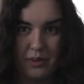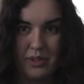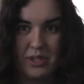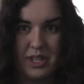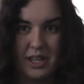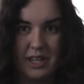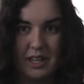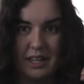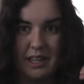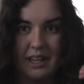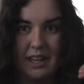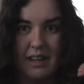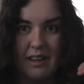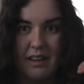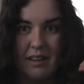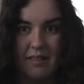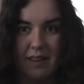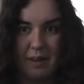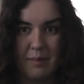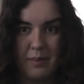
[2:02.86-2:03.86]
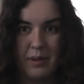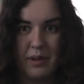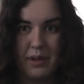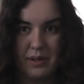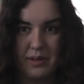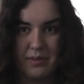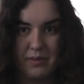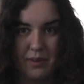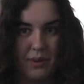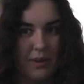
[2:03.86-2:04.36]
watching
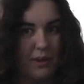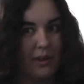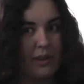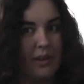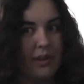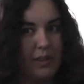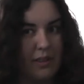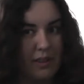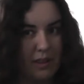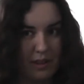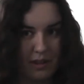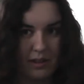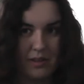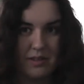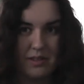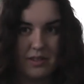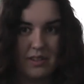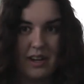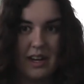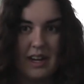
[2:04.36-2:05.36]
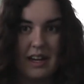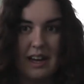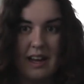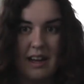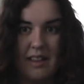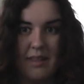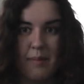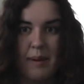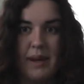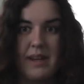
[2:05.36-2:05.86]
Vampires Rock, the Ghost Train
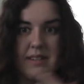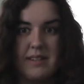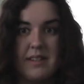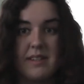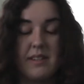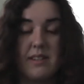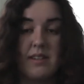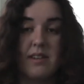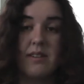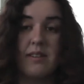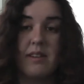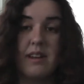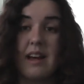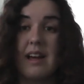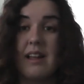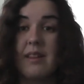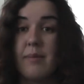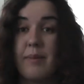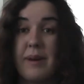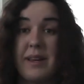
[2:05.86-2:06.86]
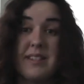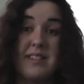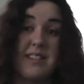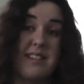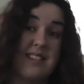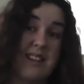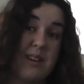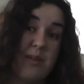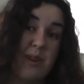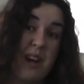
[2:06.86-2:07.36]
at the Basingstoke
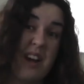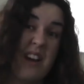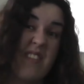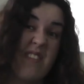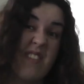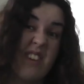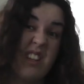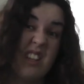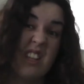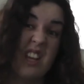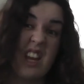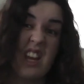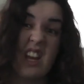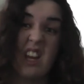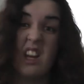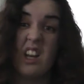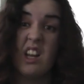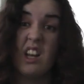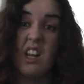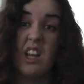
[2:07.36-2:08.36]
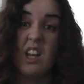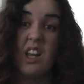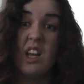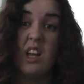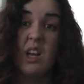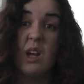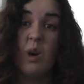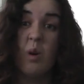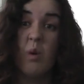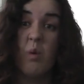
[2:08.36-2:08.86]
Canville in,
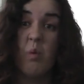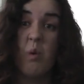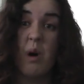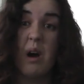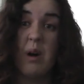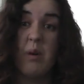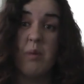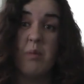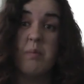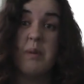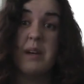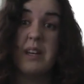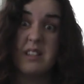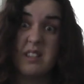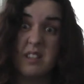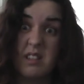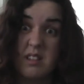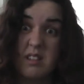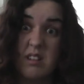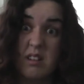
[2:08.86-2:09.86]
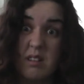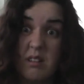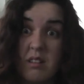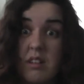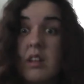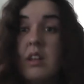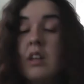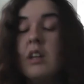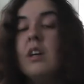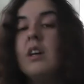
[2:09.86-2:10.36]
well,
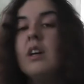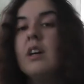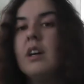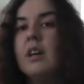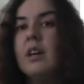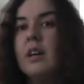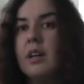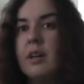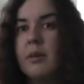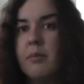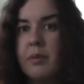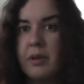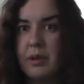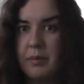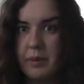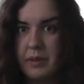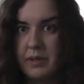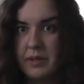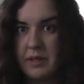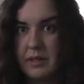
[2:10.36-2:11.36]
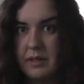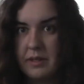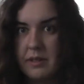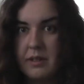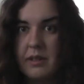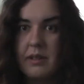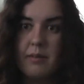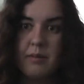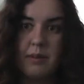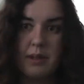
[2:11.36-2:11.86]
Basingstoke, with my
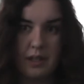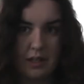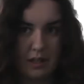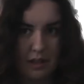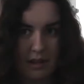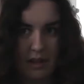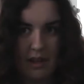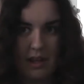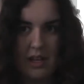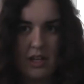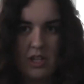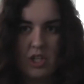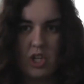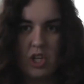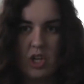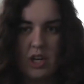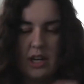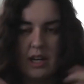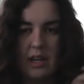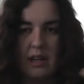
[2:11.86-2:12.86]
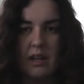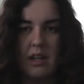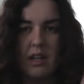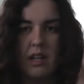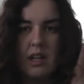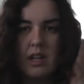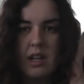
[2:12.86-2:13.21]
sister, and we're gonna try and